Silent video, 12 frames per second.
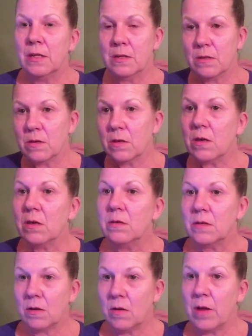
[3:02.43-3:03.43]
that's going to
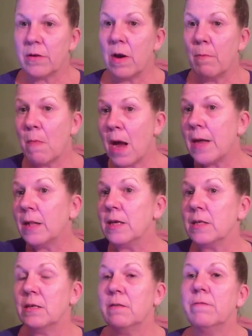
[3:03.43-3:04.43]
clutter up my
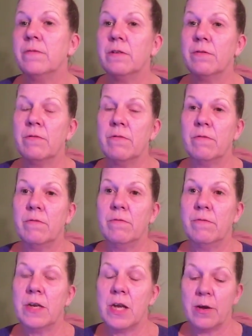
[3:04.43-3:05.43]
list of different
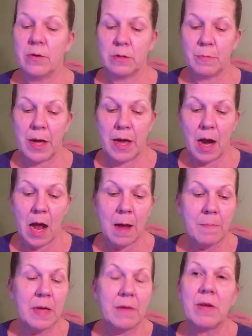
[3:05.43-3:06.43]
videos, but
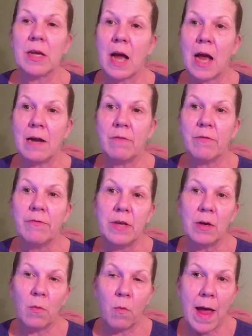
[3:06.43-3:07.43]
I'm giving kind of,
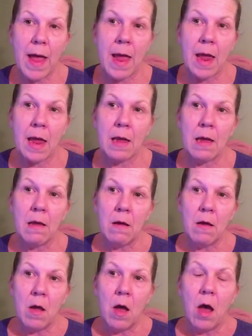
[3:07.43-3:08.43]
in a way,
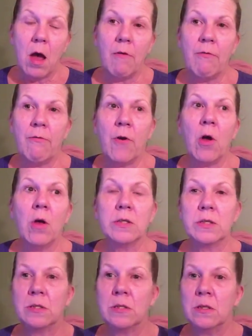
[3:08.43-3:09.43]
a
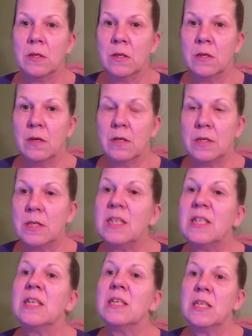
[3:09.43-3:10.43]
false
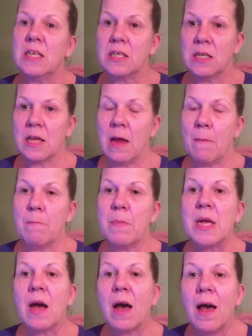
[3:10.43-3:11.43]
statistic to them
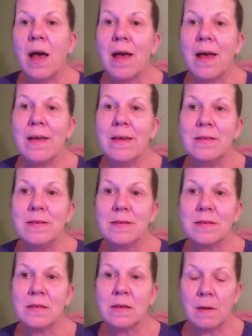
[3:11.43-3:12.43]

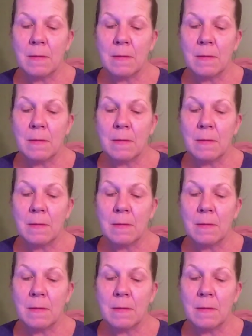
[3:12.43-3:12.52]
because